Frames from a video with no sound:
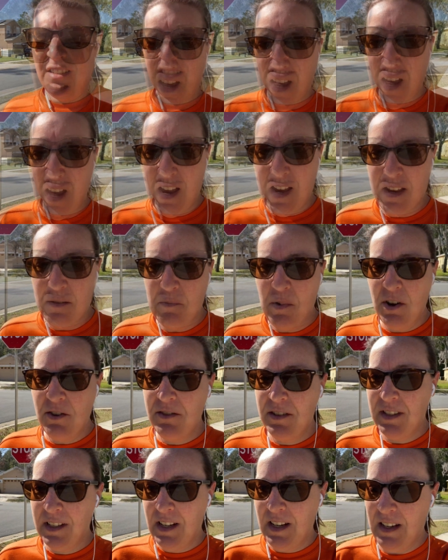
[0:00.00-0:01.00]
I
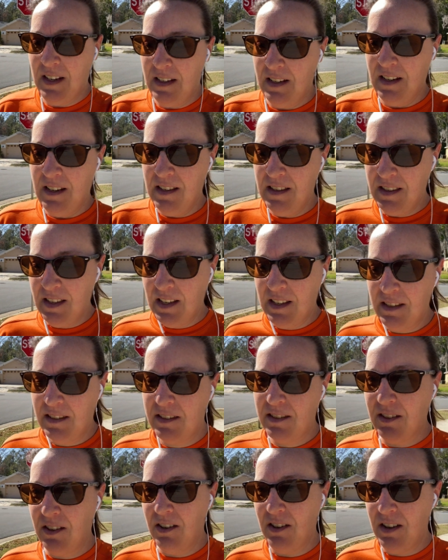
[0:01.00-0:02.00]
posted
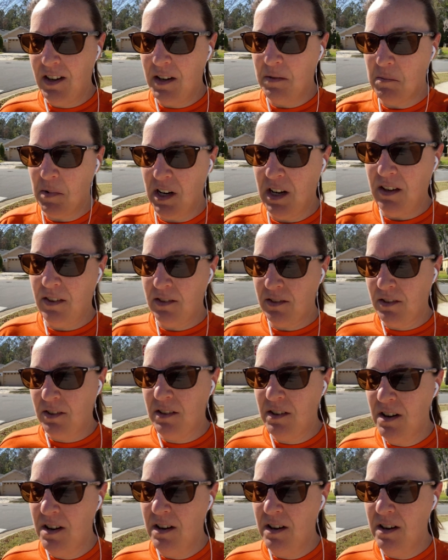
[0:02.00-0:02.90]
this on my other